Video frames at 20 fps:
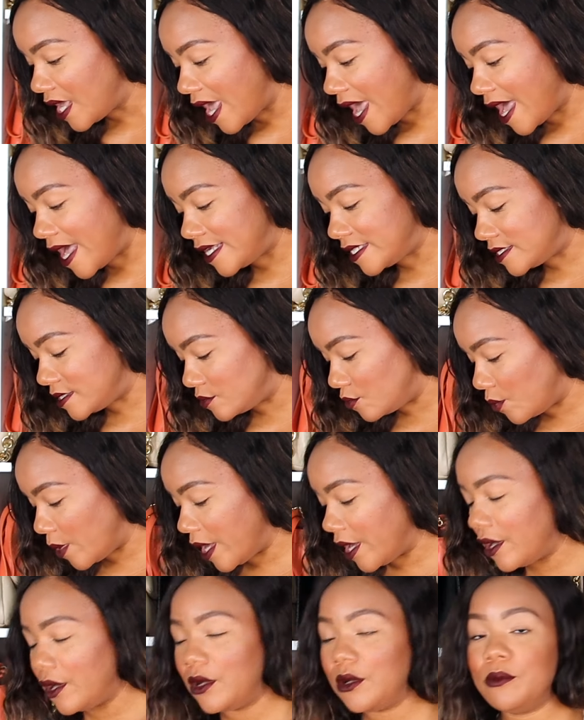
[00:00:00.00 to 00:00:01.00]
as
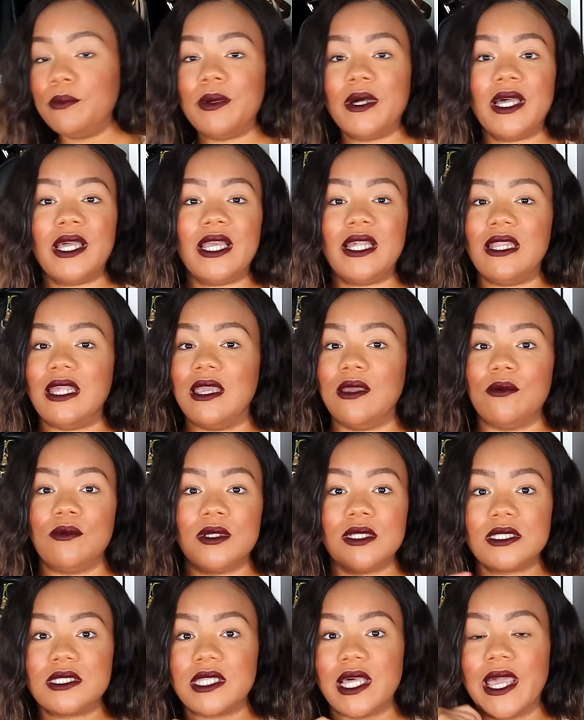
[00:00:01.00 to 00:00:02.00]
well, but it
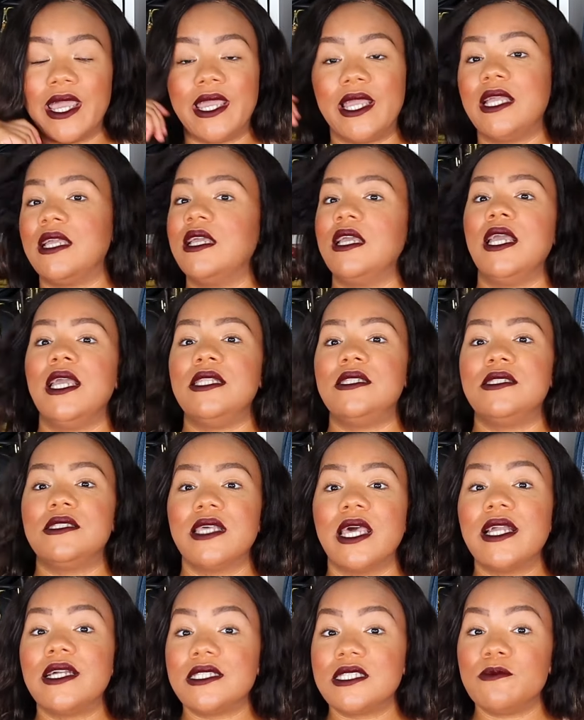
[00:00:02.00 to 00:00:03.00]
was like it's
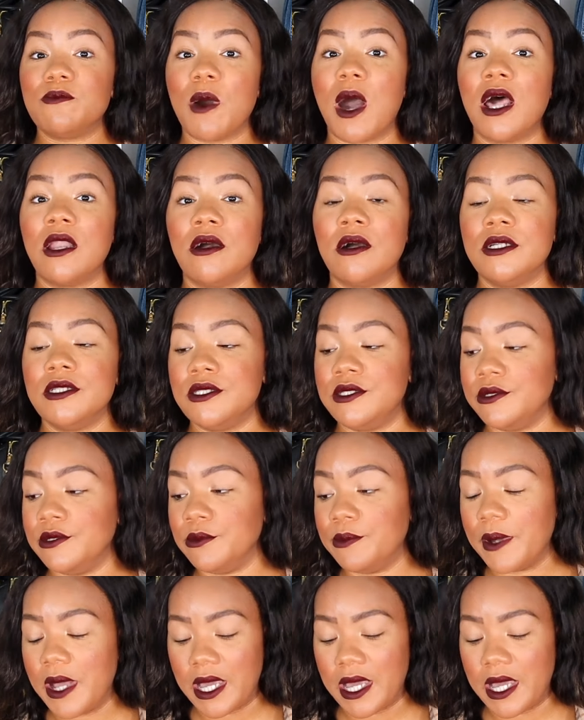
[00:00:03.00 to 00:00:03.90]
like a spot on dupe,